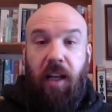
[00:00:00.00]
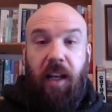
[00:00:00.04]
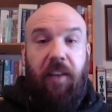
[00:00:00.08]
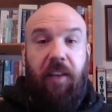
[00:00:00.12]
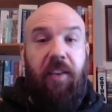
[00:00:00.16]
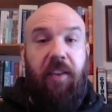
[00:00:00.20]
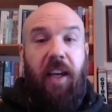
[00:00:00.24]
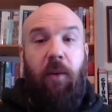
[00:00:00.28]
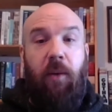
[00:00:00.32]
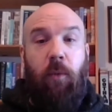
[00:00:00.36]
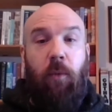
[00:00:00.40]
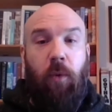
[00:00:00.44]
They
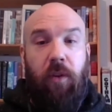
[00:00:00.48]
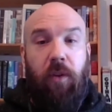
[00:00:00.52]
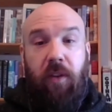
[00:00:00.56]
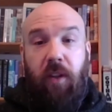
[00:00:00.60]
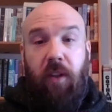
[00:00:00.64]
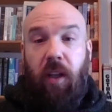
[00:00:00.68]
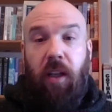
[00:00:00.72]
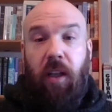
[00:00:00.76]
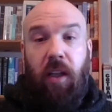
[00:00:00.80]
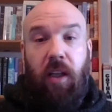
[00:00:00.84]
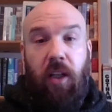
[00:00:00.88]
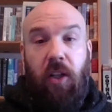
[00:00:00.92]
said it was
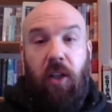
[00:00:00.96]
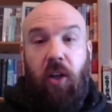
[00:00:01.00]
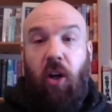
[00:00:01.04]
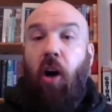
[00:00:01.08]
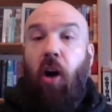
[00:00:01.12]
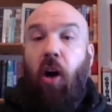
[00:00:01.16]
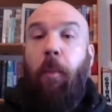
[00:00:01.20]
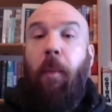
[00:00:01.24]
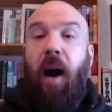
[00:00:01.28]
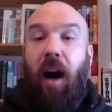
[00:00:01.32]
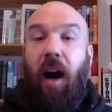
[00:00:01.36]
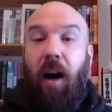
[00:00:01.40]
to
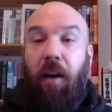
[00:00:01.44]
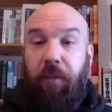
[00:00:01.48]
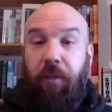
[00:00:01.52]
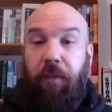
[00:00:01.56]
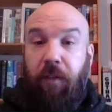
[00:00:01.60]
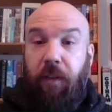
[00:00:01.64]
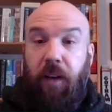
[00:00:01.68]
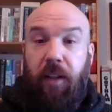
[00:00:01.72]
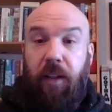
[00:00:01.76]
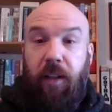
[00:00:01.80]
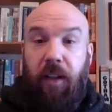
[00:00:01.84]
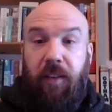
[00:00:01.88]
come
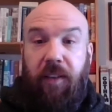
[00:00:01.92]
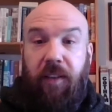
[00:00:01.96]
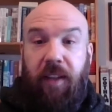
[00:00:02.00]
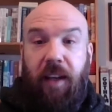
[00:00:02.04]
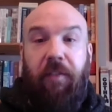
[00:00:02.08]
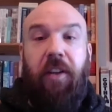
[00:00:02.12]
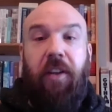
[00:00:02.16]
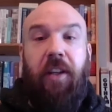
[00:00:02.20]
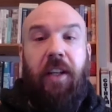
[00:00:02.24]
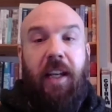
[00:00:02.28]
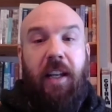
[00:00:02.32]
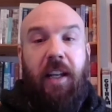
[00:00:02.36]
off the
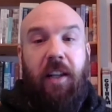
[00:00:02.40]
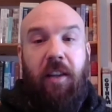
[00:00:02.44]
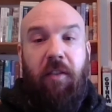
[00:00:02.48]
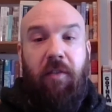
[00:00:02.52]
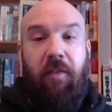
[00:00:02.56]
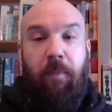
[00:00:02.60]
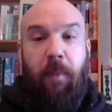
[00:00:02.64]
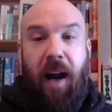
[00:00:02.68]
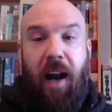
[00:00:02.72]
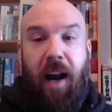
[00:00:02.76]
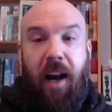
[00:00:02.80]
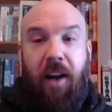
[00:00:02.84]
17th
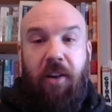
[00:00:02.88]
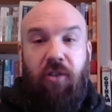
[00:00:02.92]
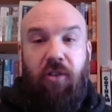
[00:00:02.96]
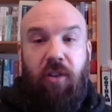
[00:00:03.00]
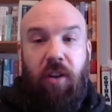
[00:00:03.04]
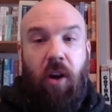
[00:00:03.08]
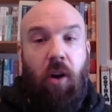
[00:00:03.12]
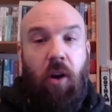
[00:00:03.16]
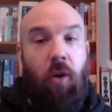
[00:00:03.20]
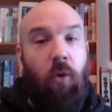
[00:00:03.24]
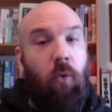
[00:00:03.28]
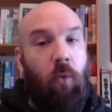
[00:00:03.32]
of March,
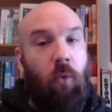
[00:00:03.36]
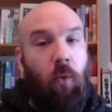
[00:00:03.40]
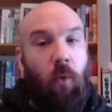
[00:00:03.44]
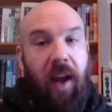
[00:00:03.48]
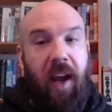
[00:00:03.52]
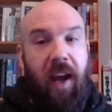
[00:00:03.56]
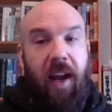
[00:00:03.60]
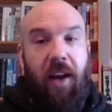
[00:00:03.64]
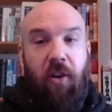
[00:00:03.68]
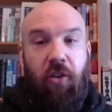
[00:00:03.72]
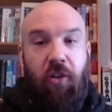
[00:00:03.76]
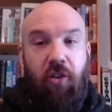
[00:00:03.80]

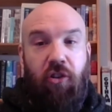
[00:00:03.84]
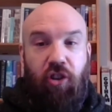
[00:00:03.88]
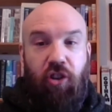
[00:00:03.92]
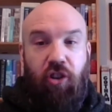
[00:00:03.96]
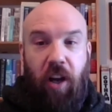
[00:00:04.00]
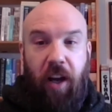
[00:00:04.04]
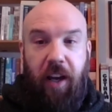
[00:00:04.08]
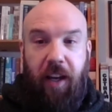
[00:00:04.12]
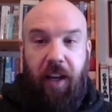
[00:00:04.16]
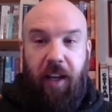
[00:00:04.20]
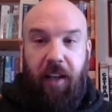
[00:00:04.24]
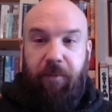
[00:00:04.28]
rain or
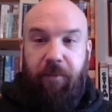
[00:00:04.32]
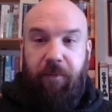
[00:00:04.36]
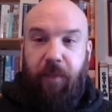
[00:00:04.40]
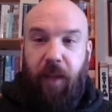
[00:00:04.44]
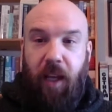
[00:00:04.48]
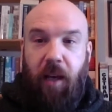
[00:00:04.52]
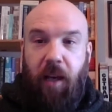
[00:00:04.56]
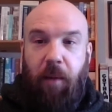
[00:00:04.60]
shine,